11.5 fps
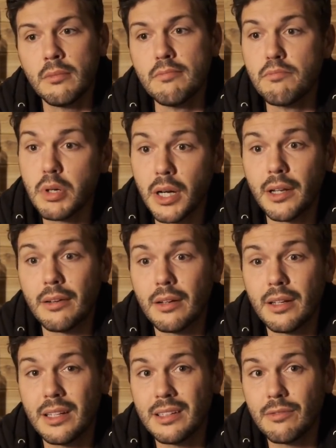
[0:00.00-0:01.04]
But
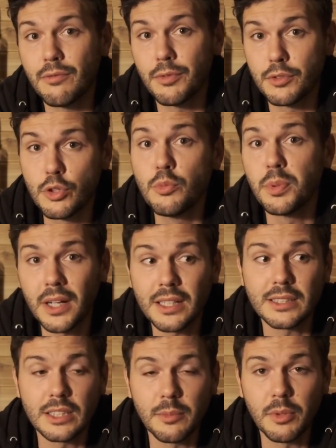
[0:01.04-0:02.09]
two
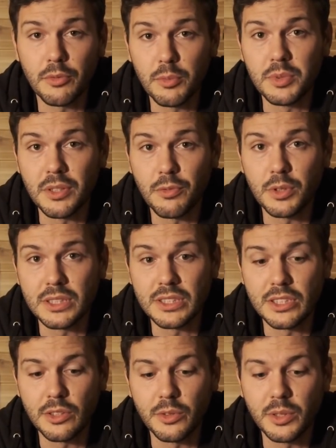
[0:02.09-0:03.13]
products coming from different
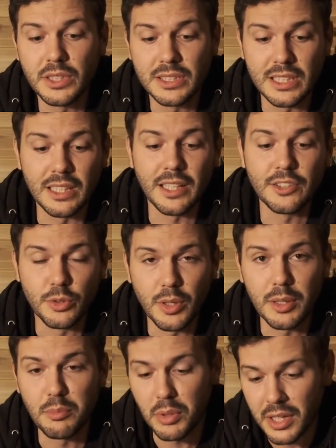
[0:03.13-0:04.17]
distilleries, the Elijah
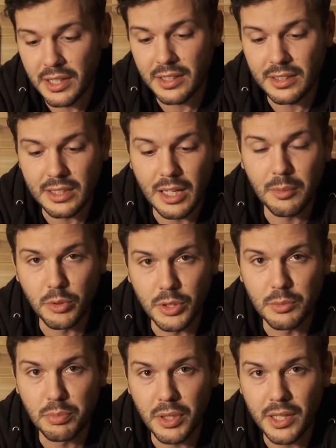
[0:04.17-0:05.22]
Craig brand and the Knob
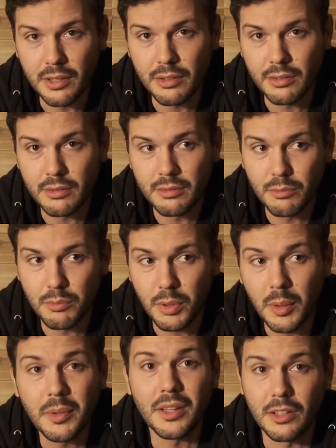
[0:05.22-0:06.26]
Creek brand,
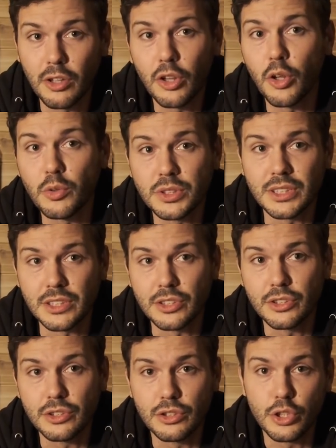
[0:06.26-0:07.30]
probably the
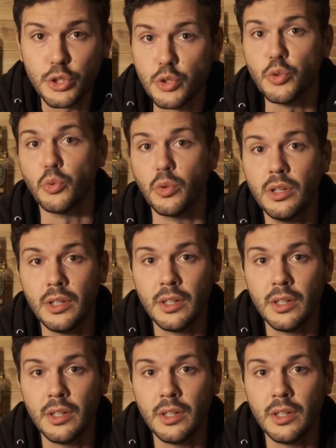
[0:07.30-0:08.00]
closest to